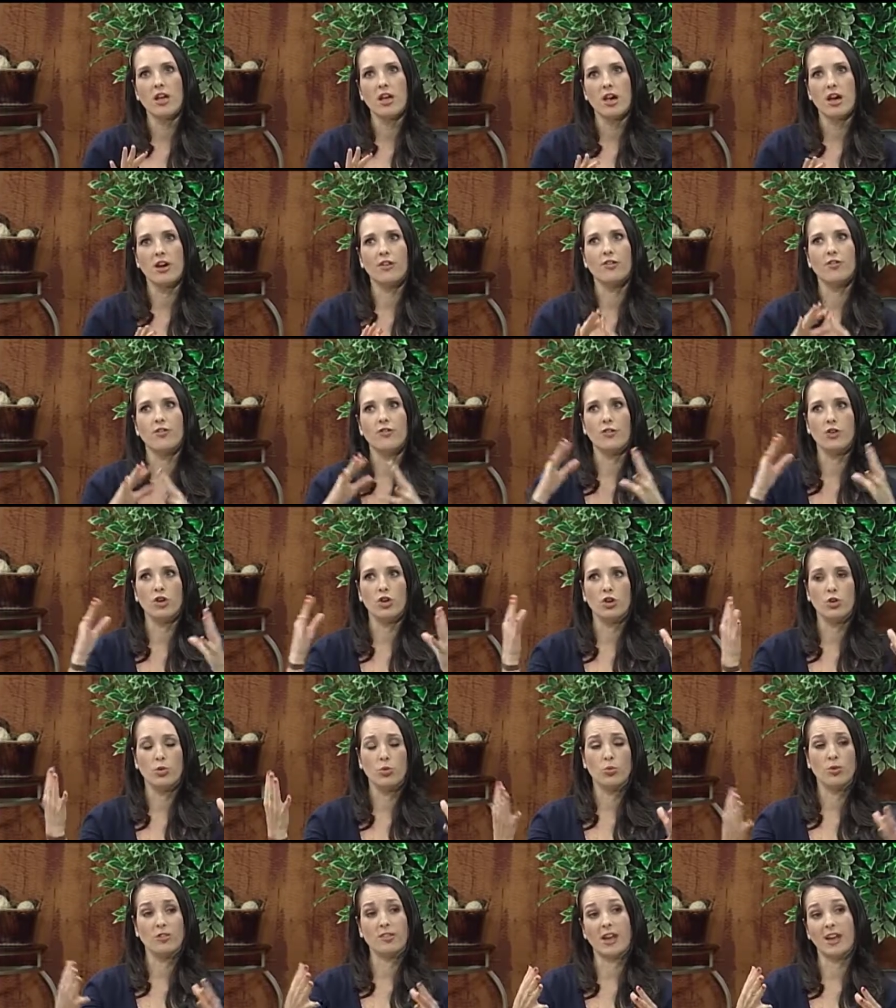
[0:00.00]
a
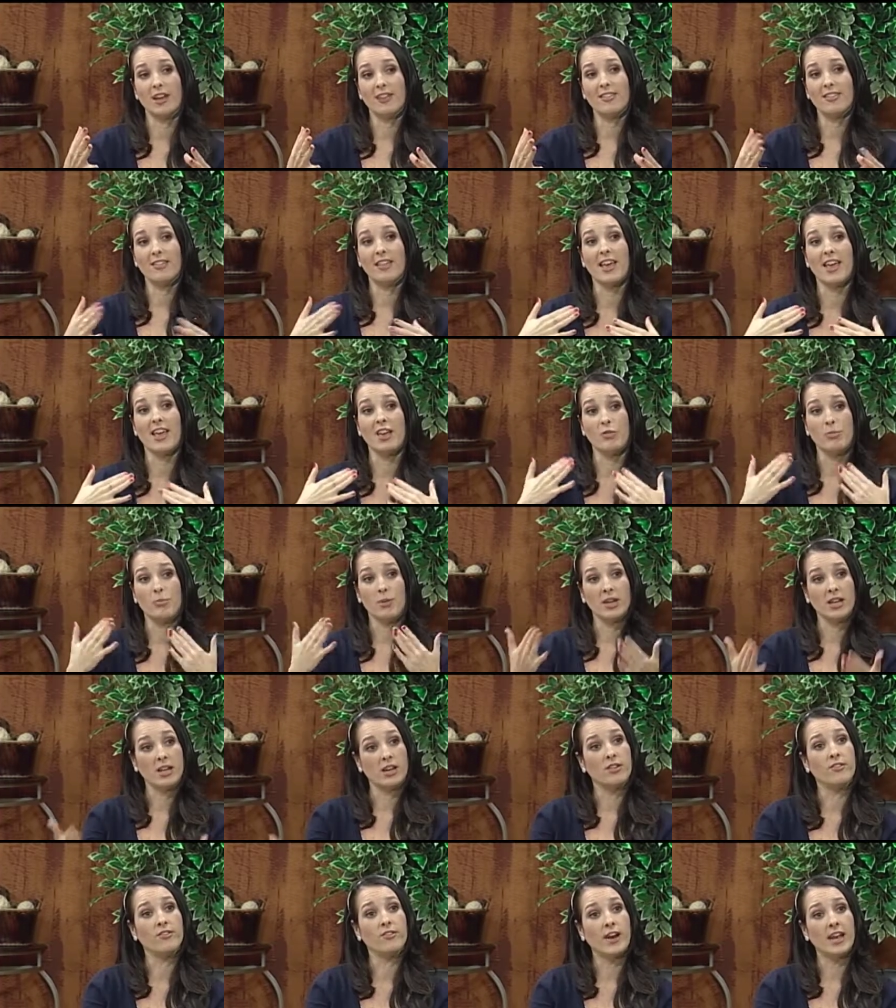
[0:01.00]
few sites that have been
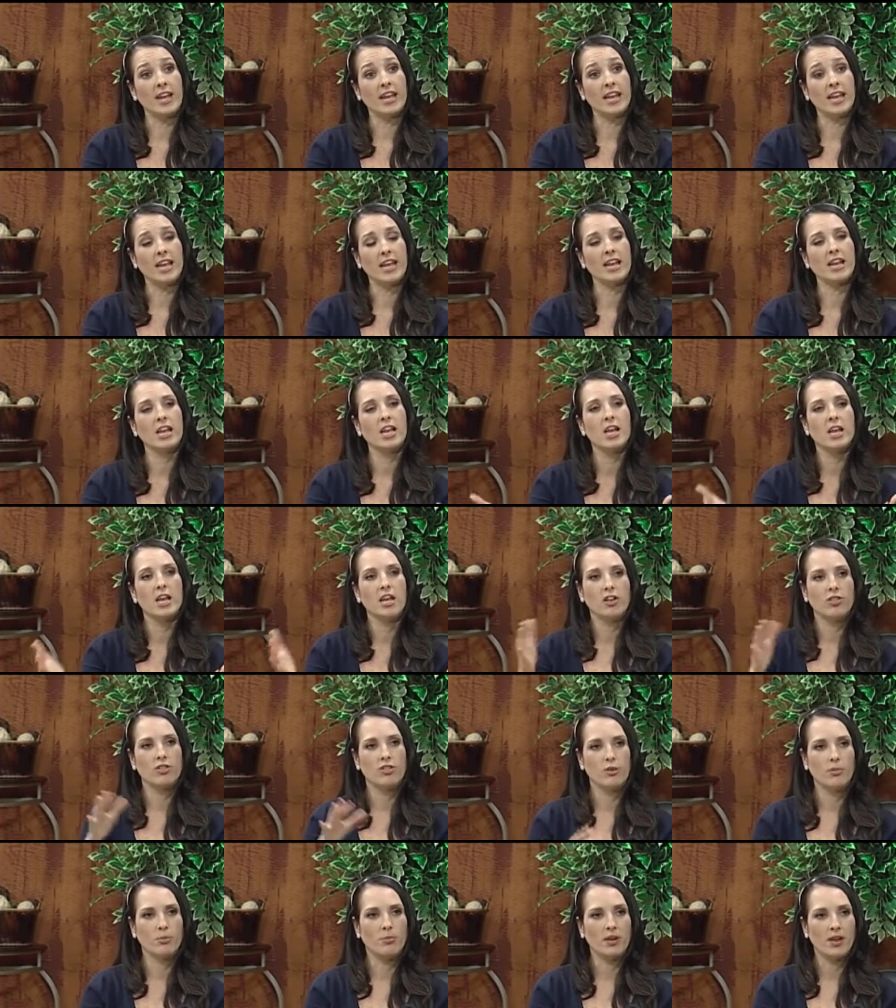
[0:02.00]
invited
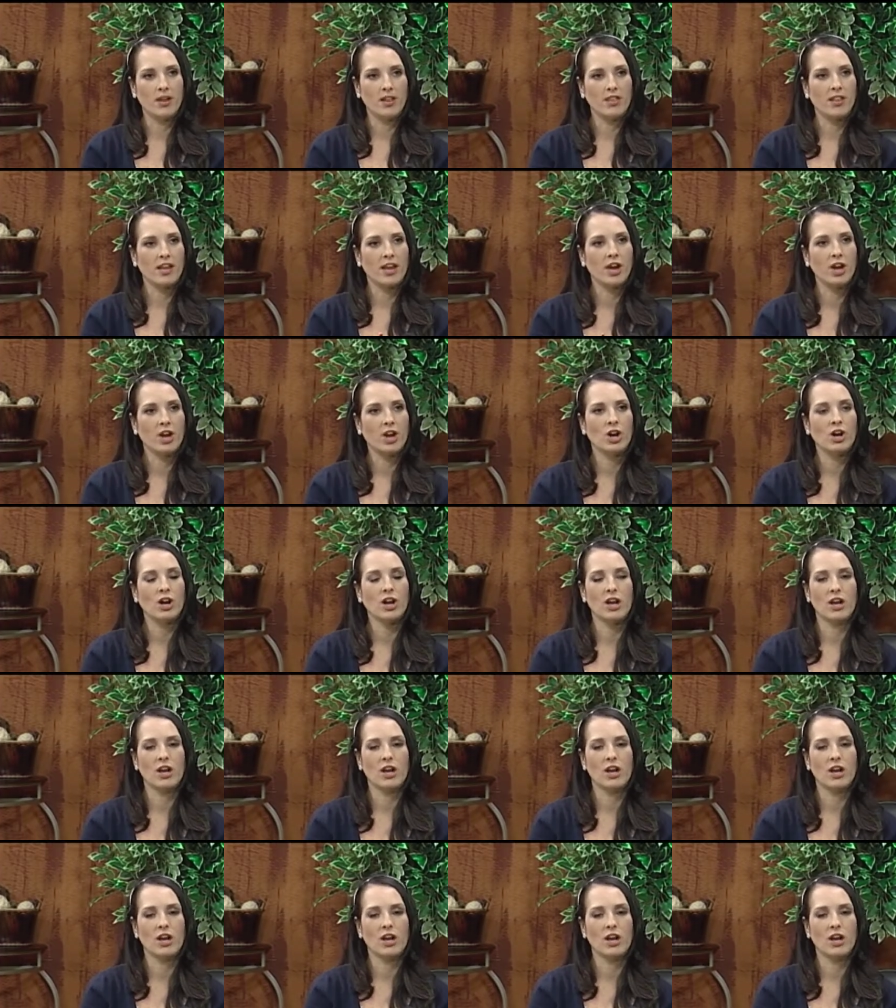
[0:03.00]
to be there.